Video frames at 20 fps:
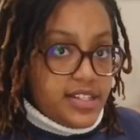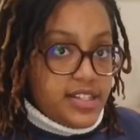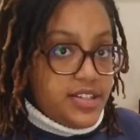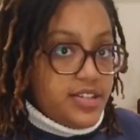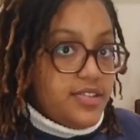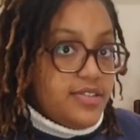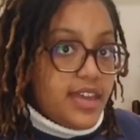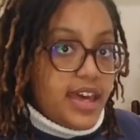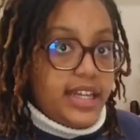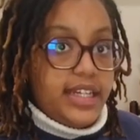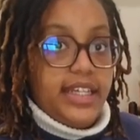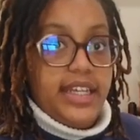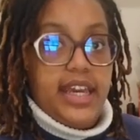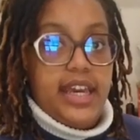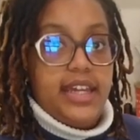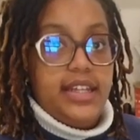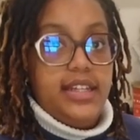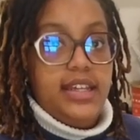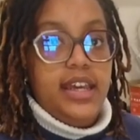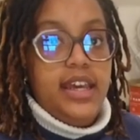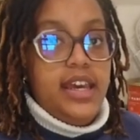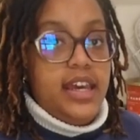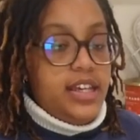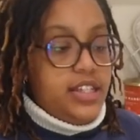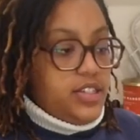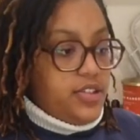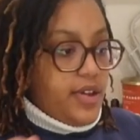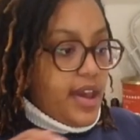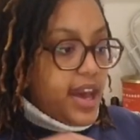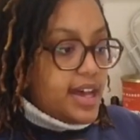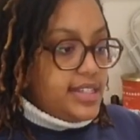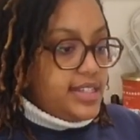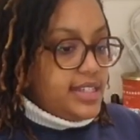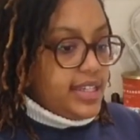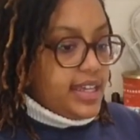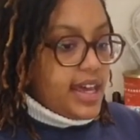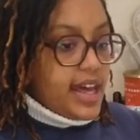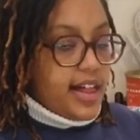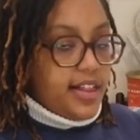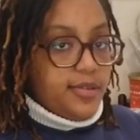to do that again. So it has to
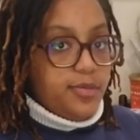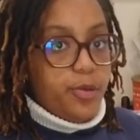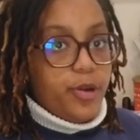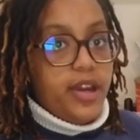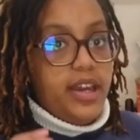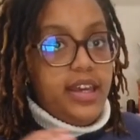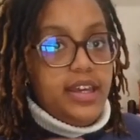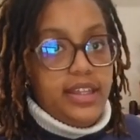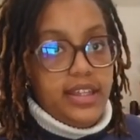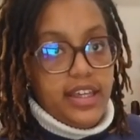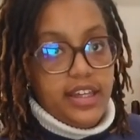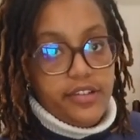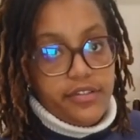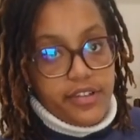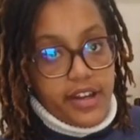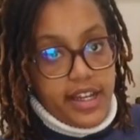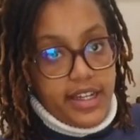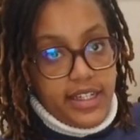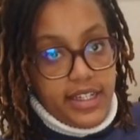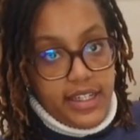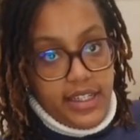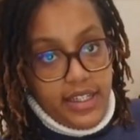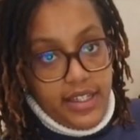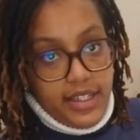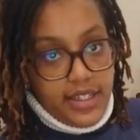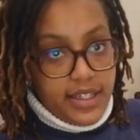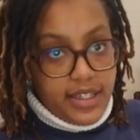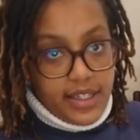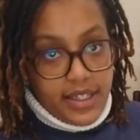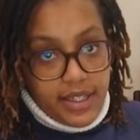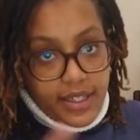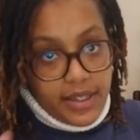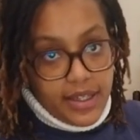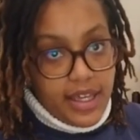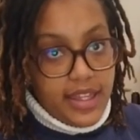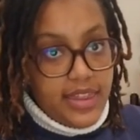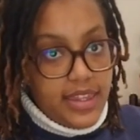calibrate and get ready, and